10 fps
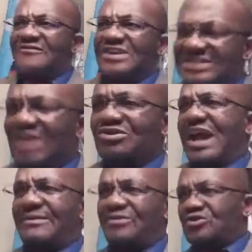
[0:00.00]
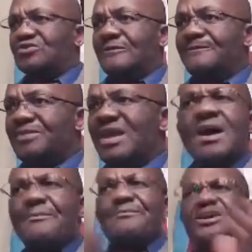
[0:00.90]
the Southern Cameroon.
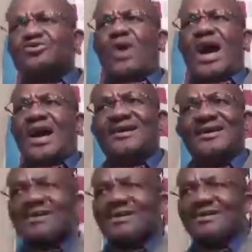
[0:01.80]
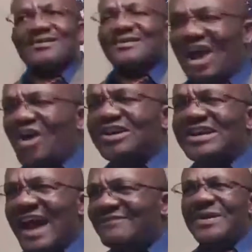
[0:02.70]
Meanwhile, they already
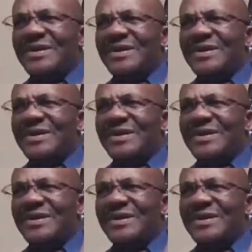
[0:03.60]
have their